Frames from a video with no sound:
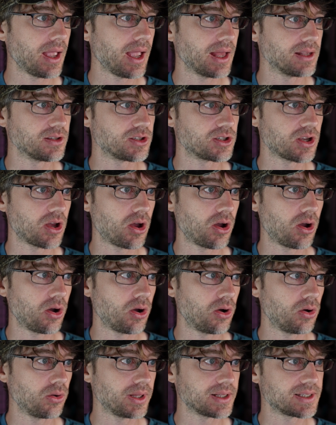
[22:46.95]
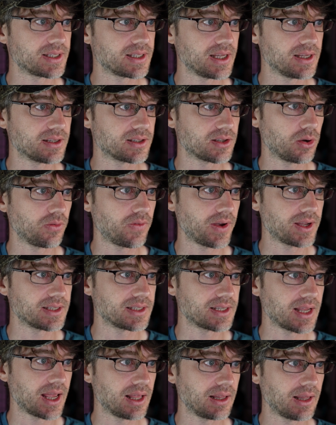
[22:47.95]
And so let's see. So if I
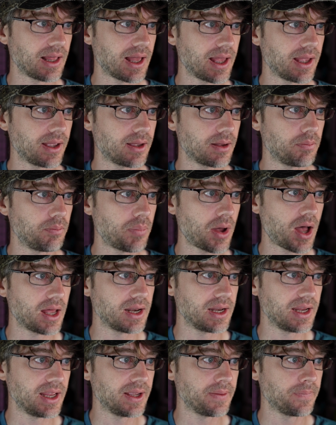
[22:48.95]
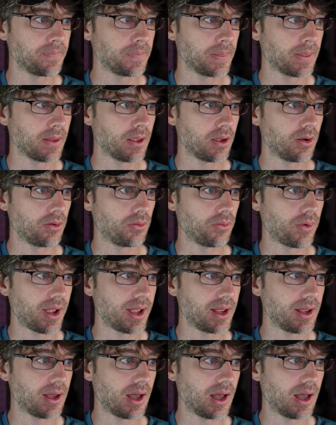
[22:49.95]
say like botany, right?